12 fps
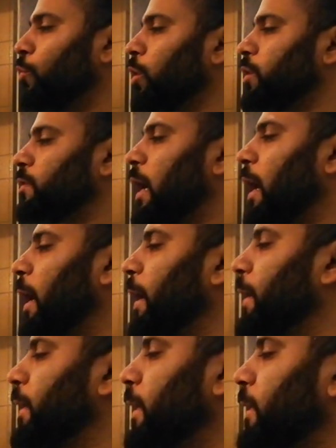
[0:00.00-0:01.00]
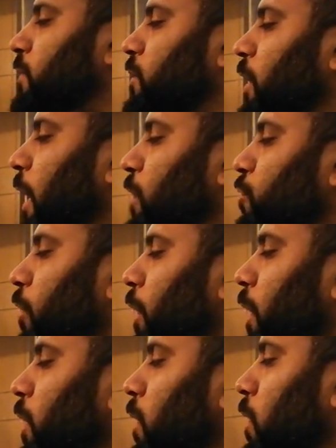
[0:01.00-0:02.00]
what is a high intensity?
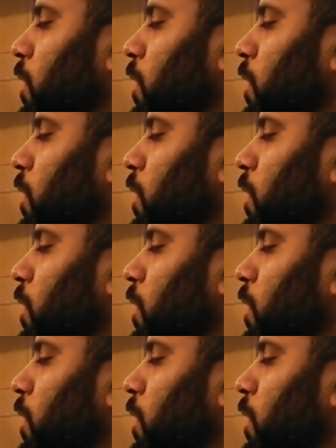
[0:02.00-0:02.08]
Actually